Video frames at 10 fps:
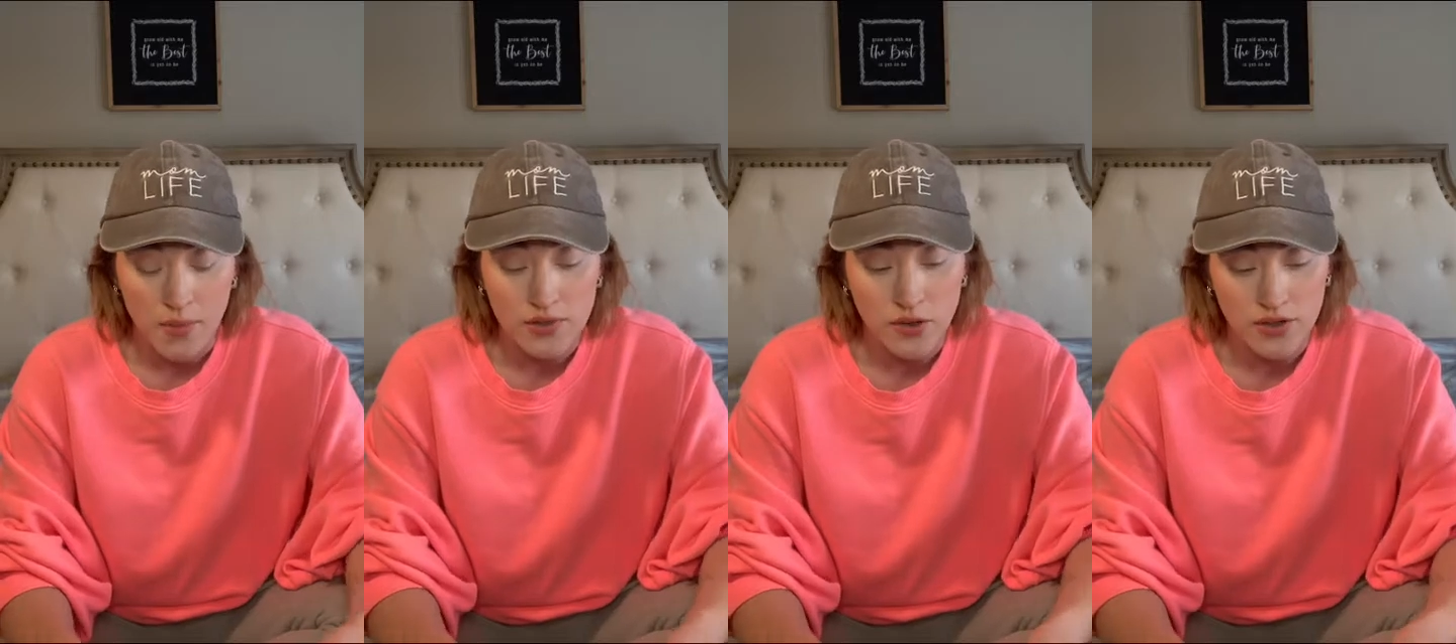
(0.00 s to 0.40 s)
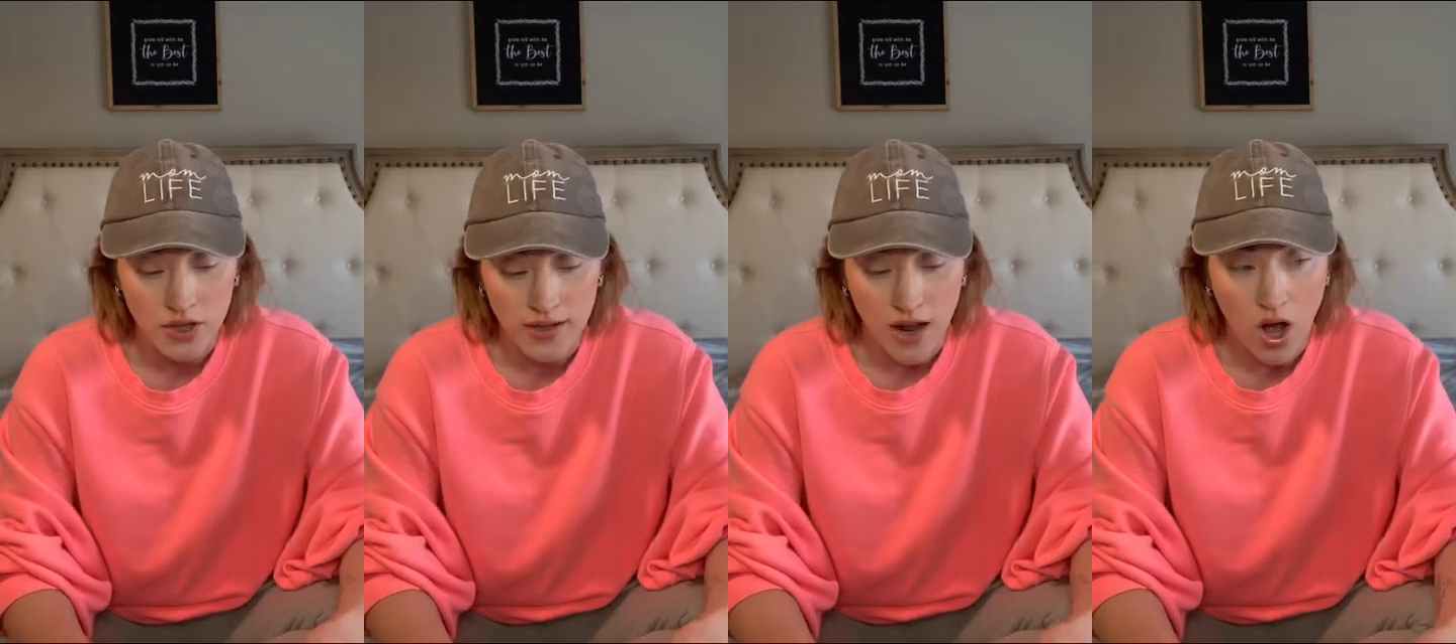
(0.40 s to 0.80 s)
So it
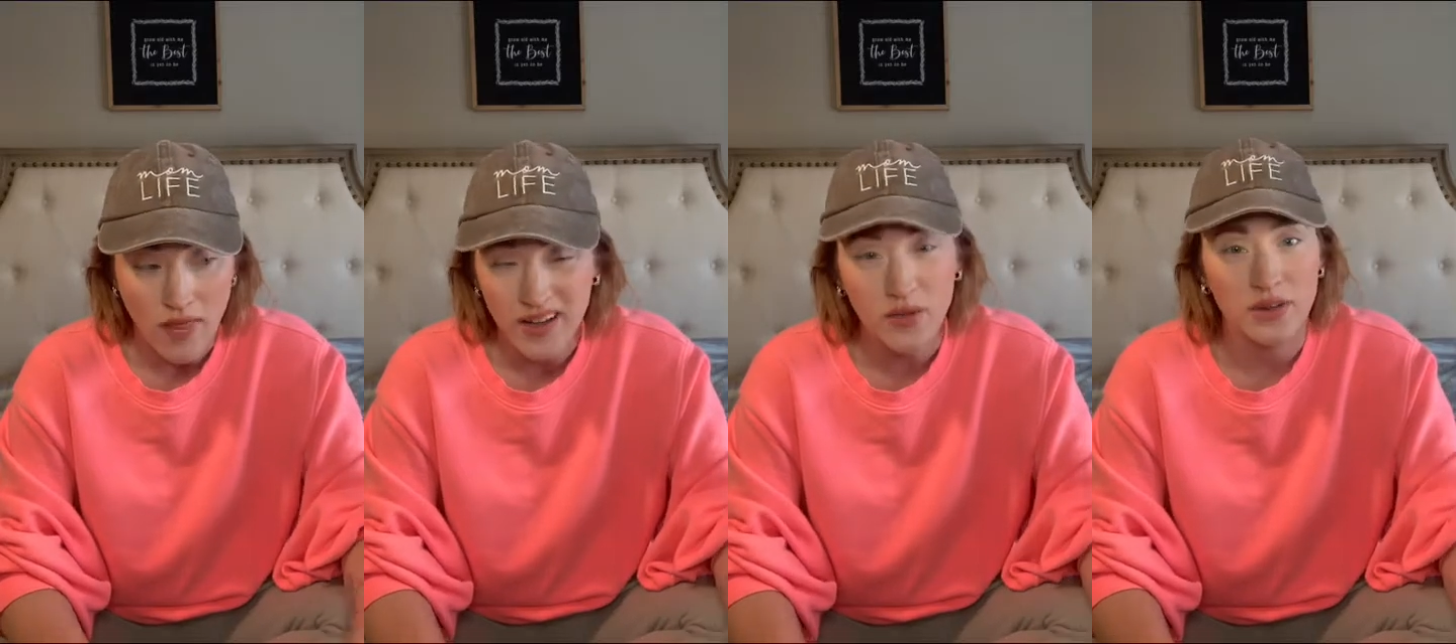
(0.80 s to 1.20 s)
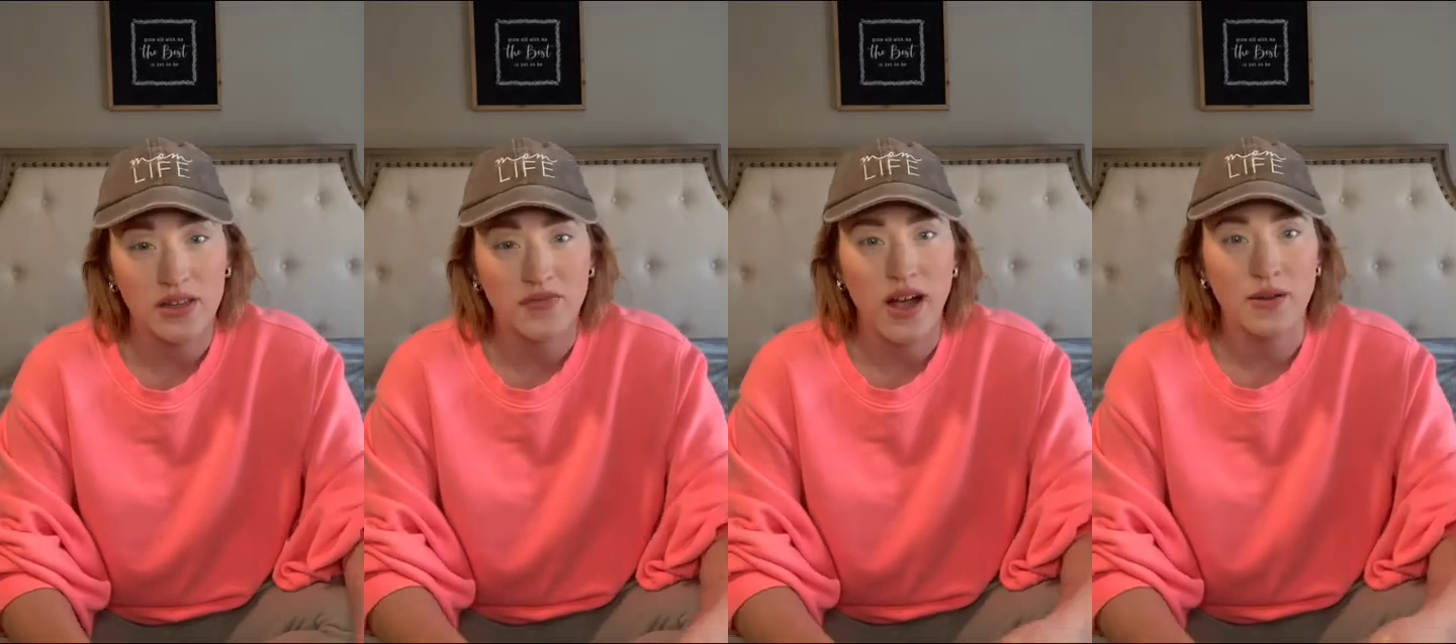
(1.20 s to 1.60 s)
turned out all they could
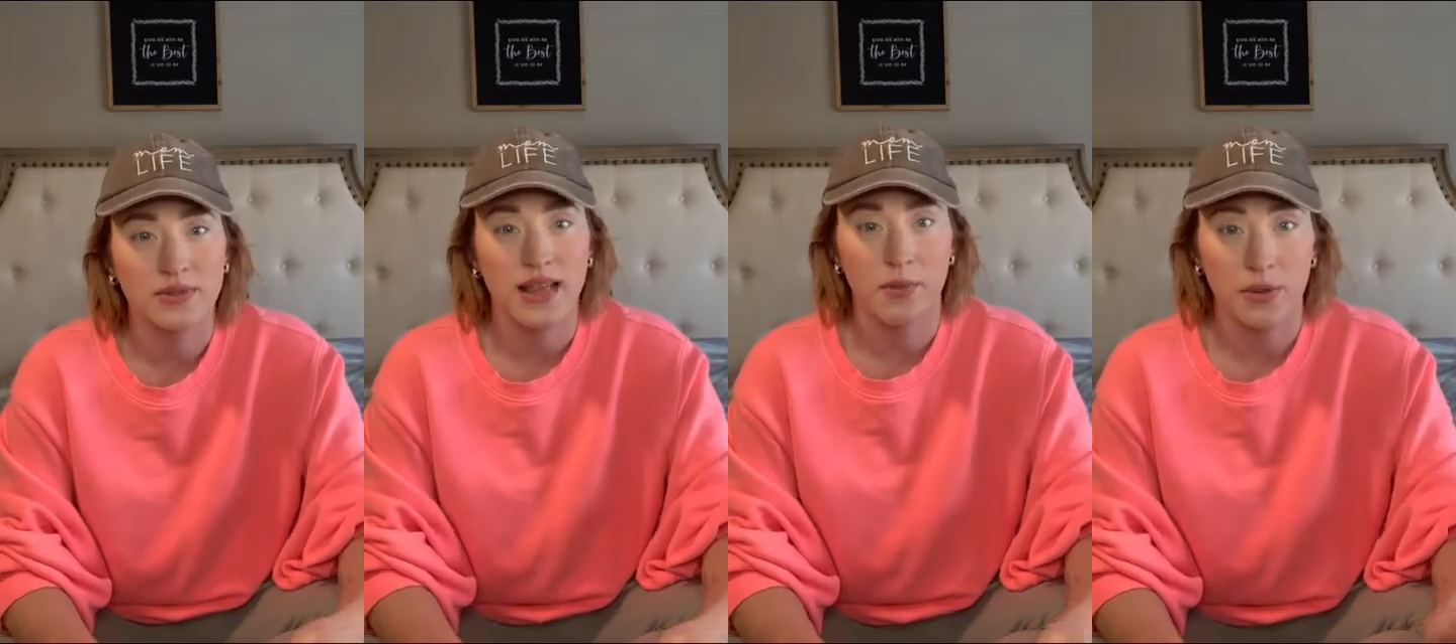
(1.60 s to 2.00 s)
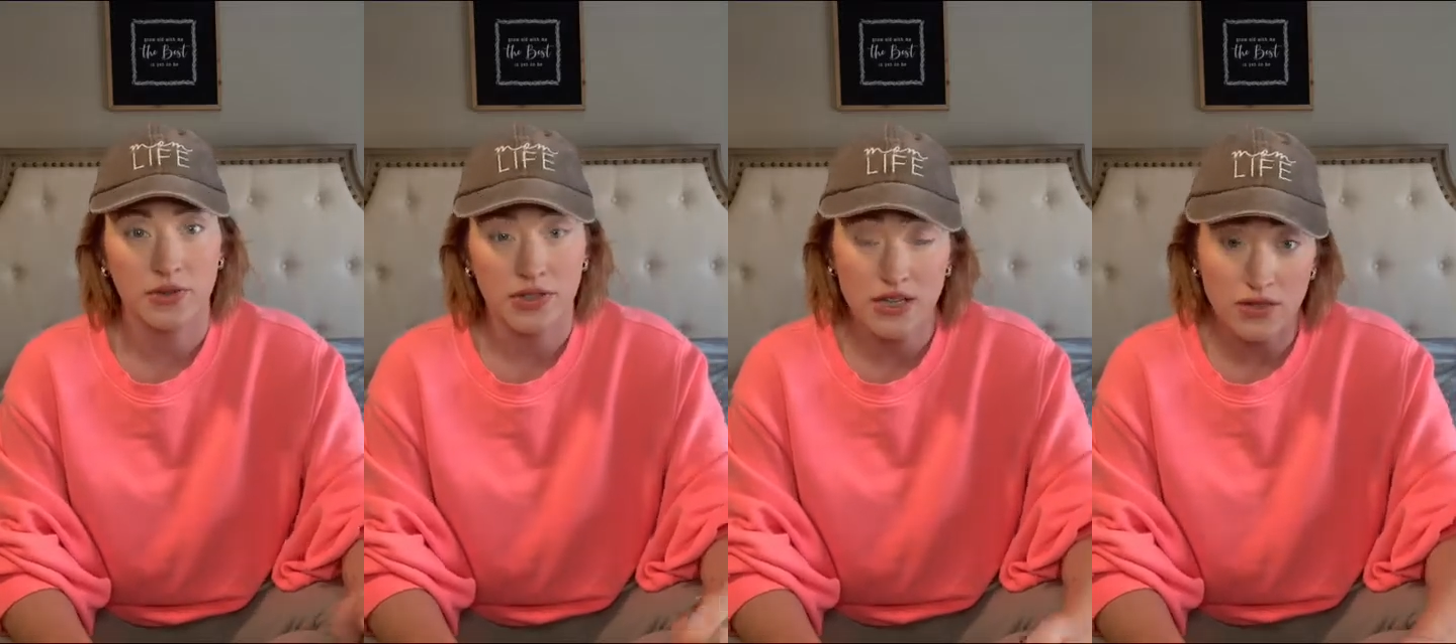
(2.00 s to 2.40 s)
really find was that my
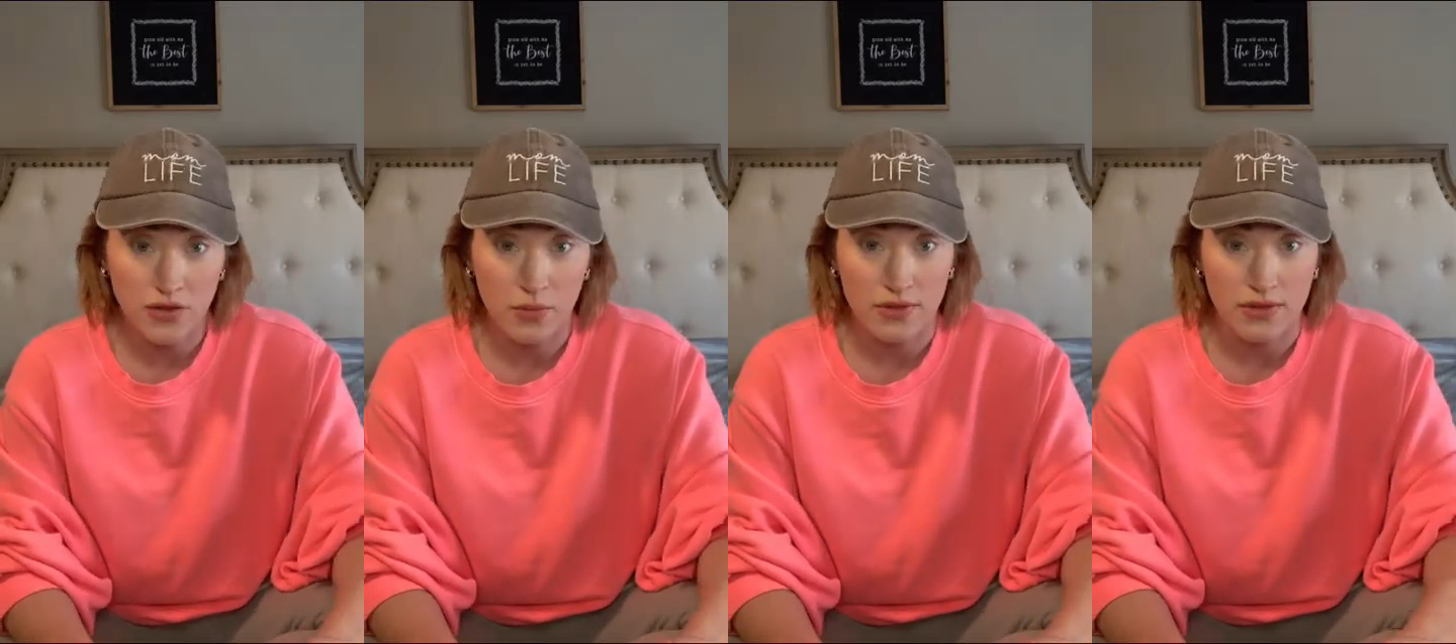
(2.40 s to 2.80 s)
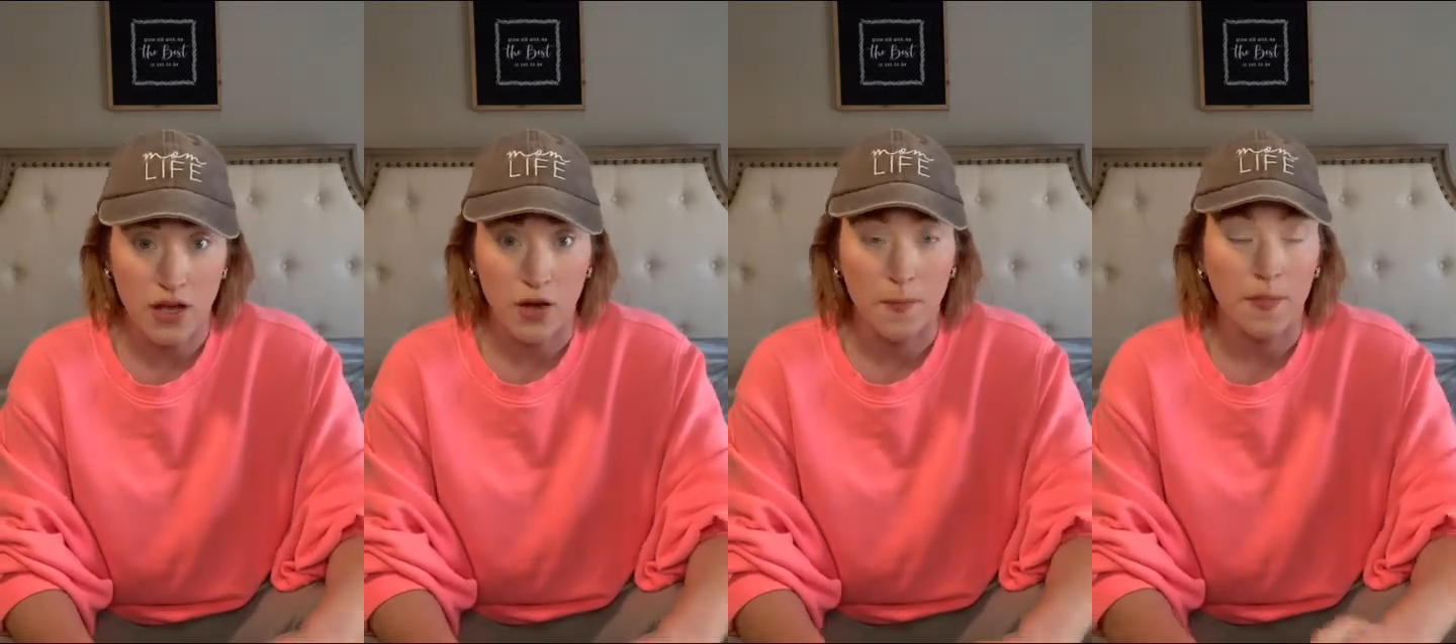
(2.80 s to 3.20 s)
progesterone was
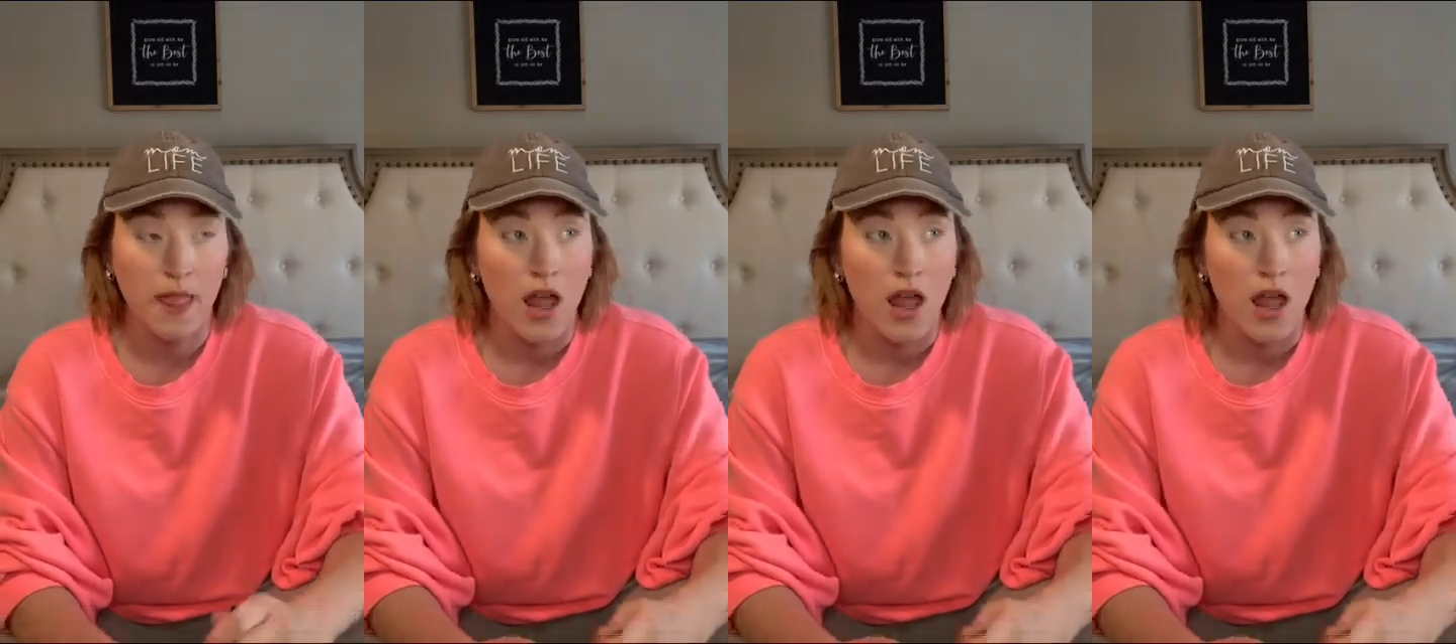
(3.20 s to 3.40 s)
low.